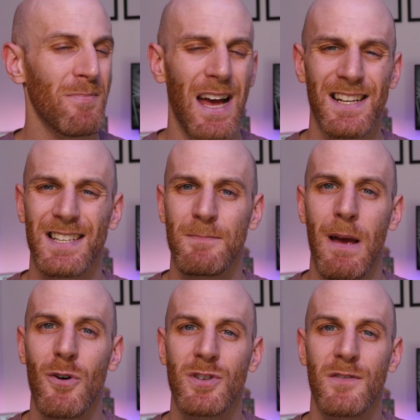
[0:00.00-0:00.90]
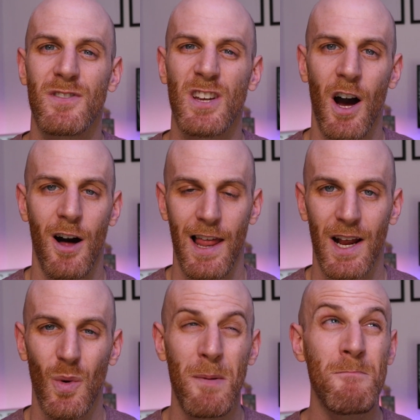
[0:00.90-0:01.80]
That smells of
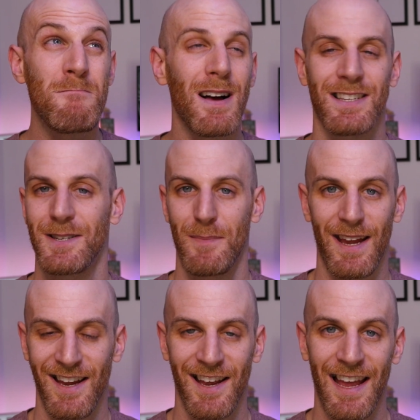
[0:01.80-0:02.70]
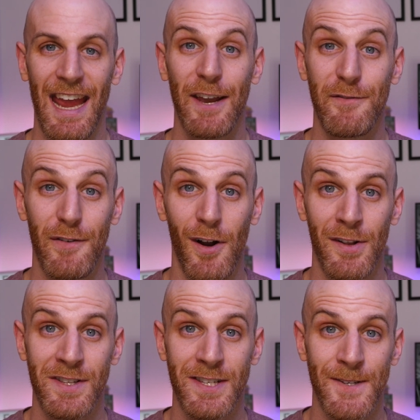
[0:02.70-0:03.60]
garlic. We must be in
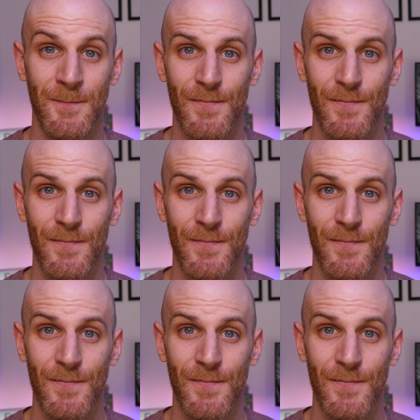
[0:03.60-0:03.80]
France.